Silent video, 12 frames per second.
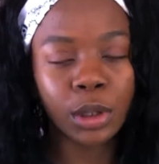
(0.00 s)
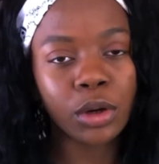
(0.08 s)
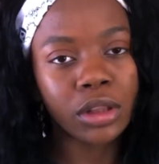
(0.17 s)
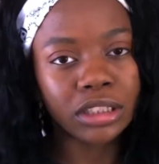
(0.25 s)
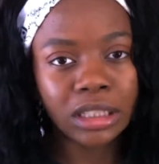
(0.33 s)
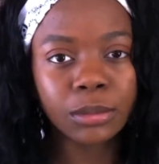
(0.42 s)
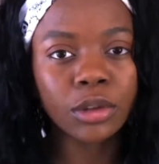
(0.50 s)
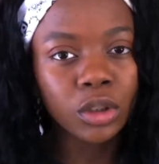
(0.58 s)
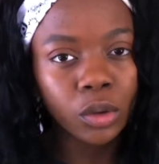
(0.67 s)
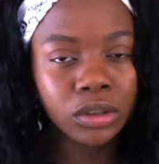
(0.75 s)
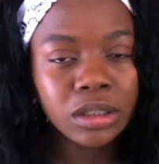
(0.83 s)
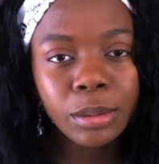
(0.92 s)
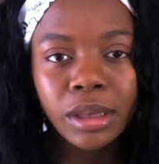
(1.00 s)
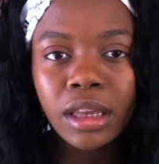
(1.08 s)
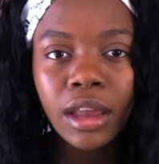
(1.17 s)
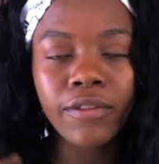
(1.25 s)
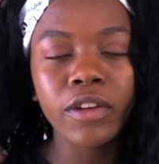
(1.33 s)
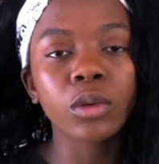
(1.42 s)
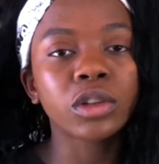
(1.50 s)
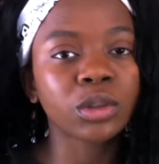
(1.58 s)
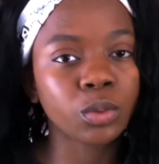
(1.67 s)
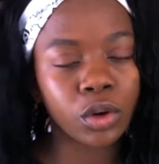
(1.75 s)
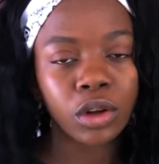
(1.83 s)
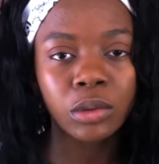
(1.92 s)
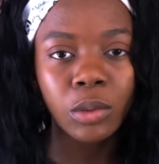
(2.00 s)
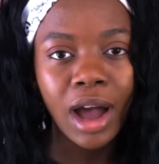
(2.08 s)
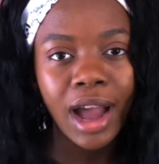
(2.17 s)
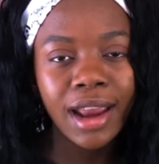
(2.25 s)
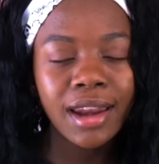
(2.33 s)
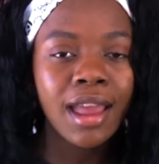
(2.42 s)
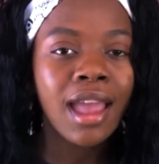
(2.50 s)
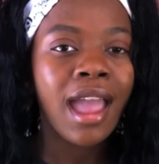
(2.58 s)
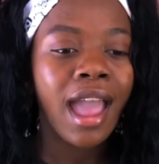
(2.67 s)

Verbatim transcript: bigger this number is going to be if it was worldwide.